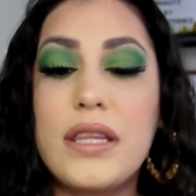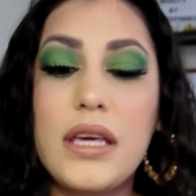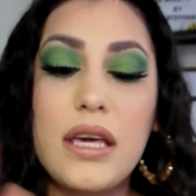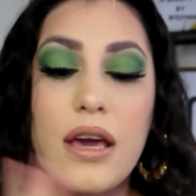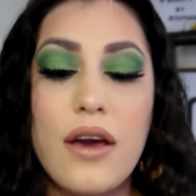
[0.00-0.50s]

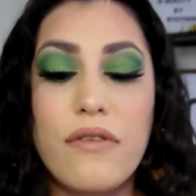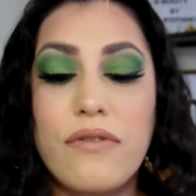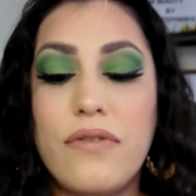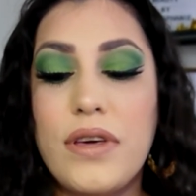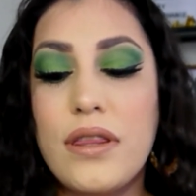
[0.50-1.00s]
the
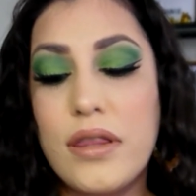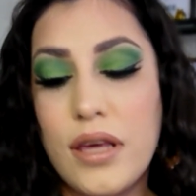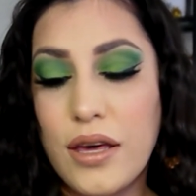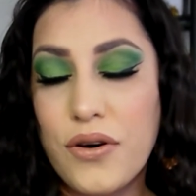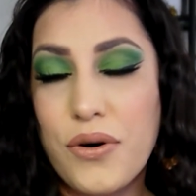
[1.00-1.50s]

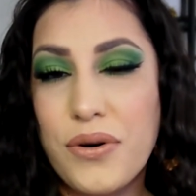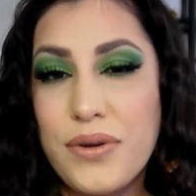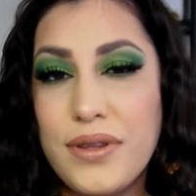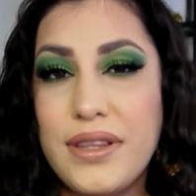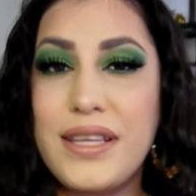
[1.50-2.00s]

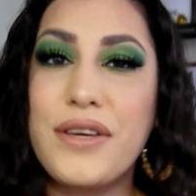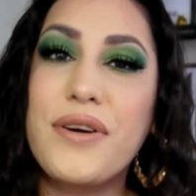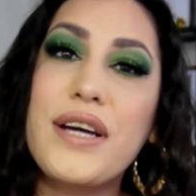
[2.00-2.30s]
video. Thank you